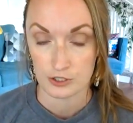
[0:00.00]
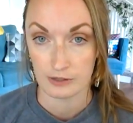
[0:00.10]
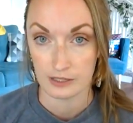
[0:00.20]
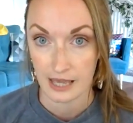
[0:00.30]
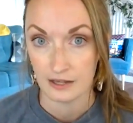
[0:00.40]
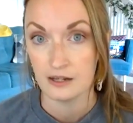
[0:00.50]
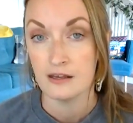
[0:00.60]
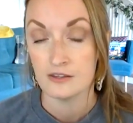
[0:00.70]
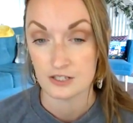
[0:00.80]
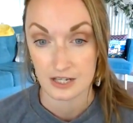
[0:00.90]
So again,
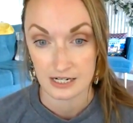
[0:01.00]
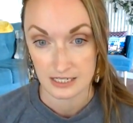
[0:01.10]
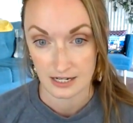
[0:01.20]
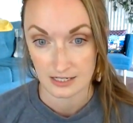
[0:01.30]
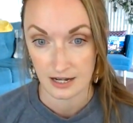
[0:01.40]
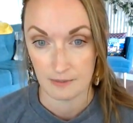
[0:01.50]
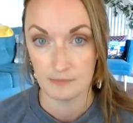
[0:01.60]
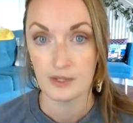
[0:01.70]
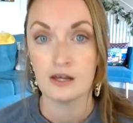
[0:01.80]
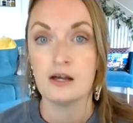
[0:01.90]
this is going to take time,
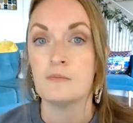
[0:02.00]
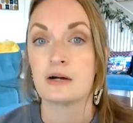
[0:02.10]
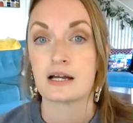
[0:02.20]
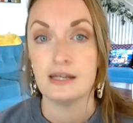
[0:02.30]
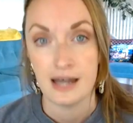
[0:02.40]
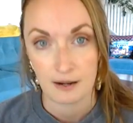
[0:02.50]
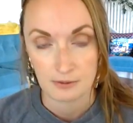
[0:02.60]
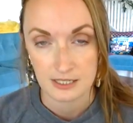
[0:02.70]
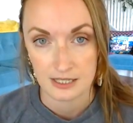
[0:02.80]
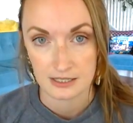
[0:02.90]
but connect
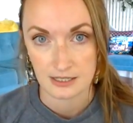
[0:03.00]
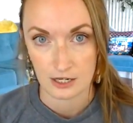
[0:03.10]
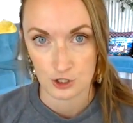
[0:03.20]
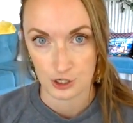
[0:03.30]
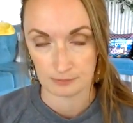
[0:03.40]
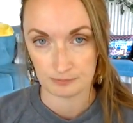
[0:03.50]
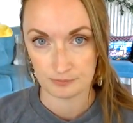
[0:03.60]
with the sensation.